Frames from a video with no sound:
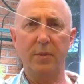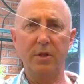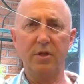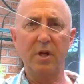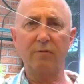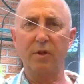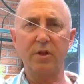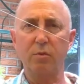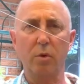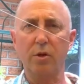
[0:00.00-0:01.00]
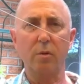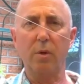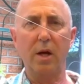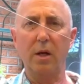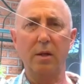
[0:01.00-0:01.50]
sand fleas weren't doing
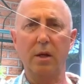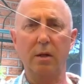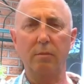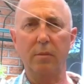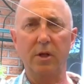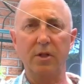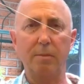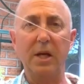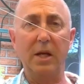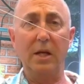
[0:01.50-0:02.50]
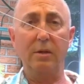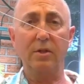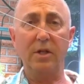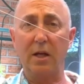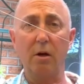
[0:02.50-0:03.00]
anything except getting
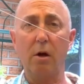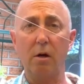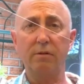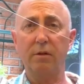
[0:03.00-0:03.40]
taken off.